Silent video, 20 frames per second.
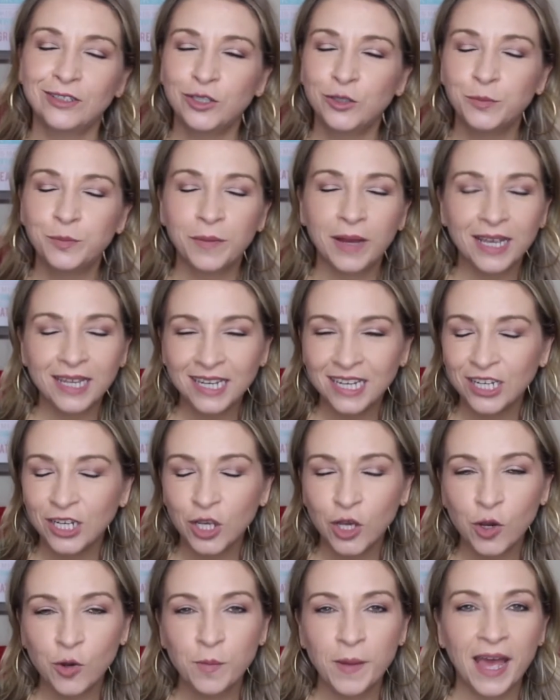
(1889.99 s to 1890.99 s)
You might need
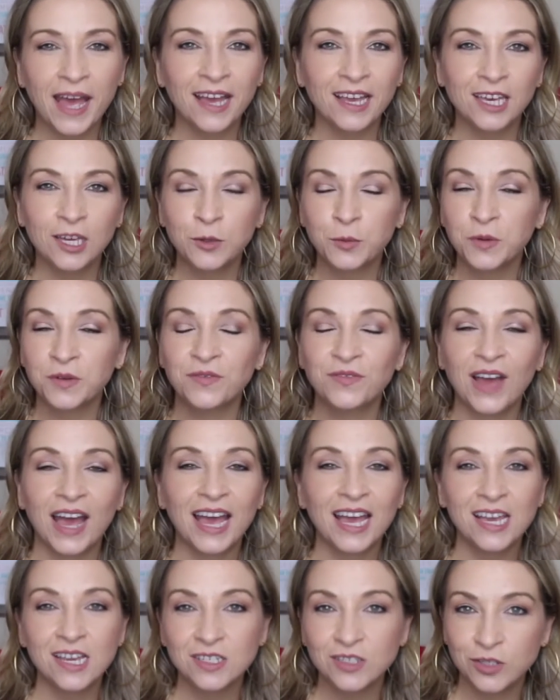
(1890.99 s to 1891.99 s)
to go back and
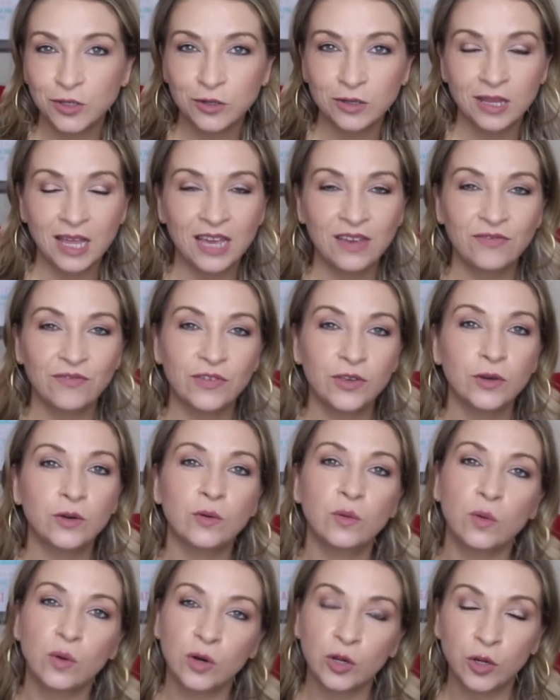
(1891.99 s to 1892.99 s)
revise your life
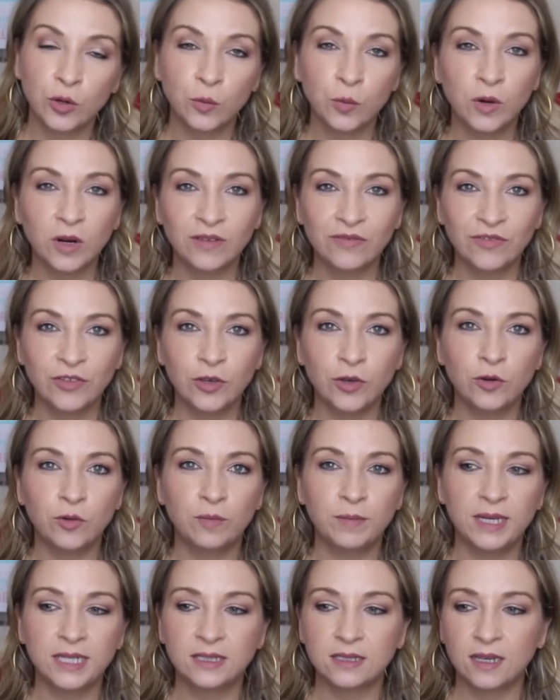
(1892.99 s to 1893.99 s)
view or your work view
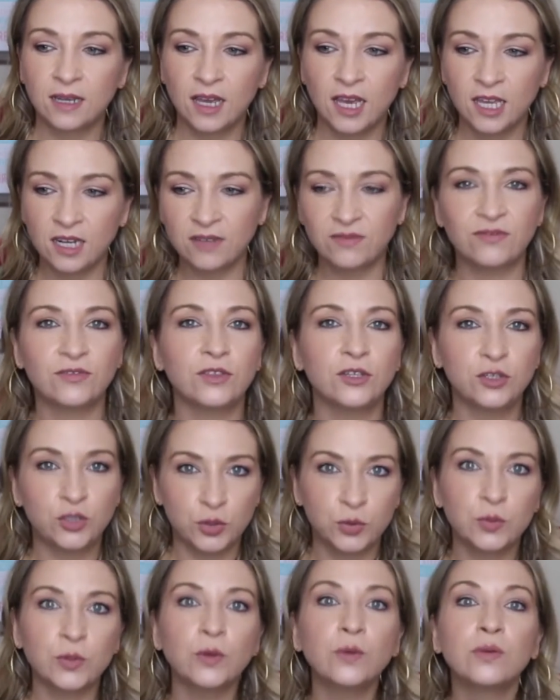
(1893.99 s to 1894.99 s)
based on kind of the
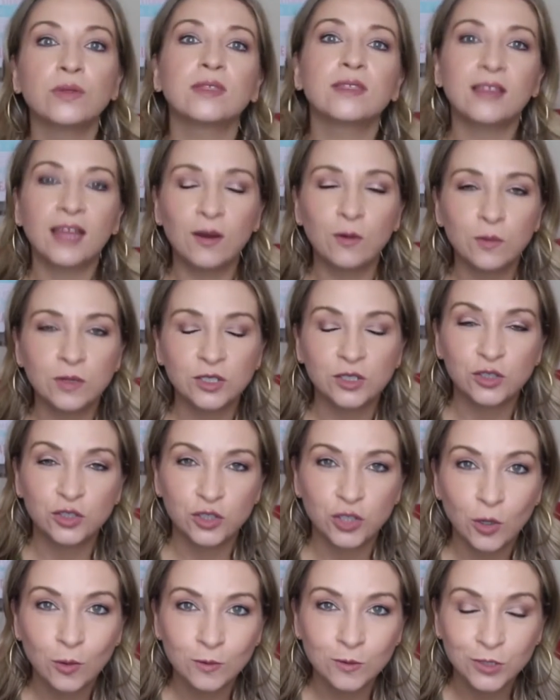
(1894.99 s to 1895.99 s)
truth that was
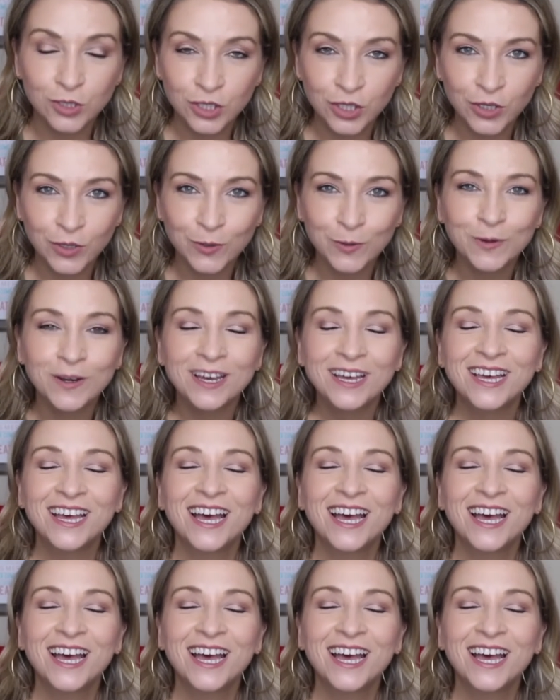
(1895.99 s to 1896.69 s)
shown to you.